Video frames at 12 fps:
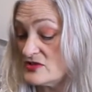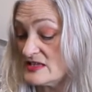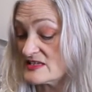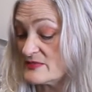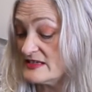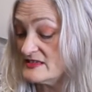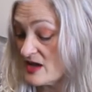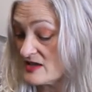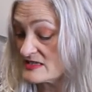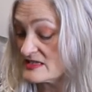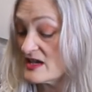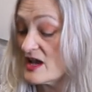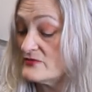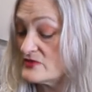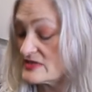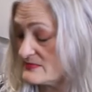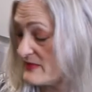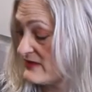You need to be nicer and
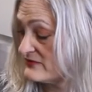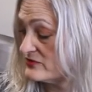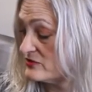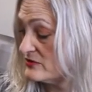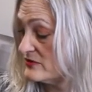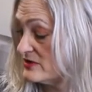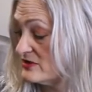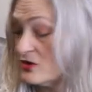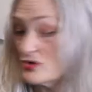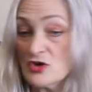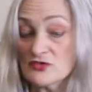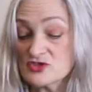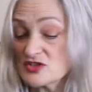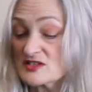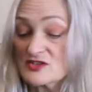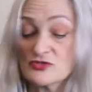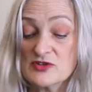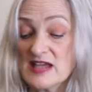respectful. Or you're
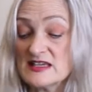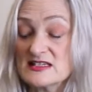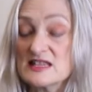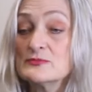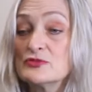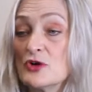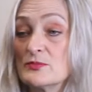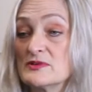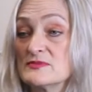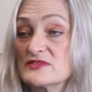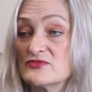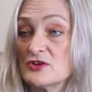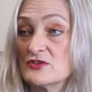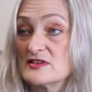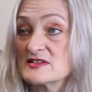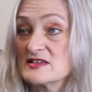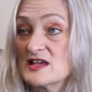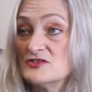just creating problems for
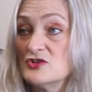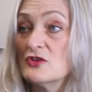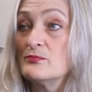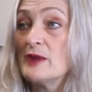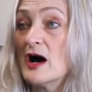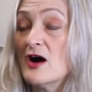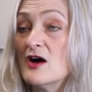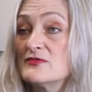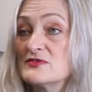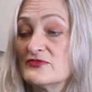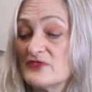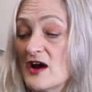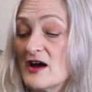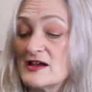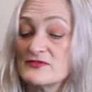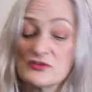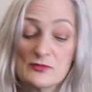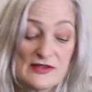us and you're part of the
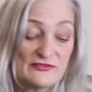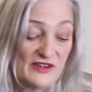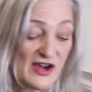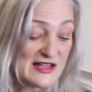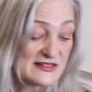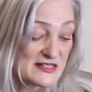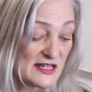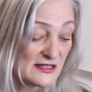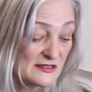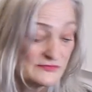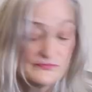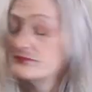fire that we're fighting.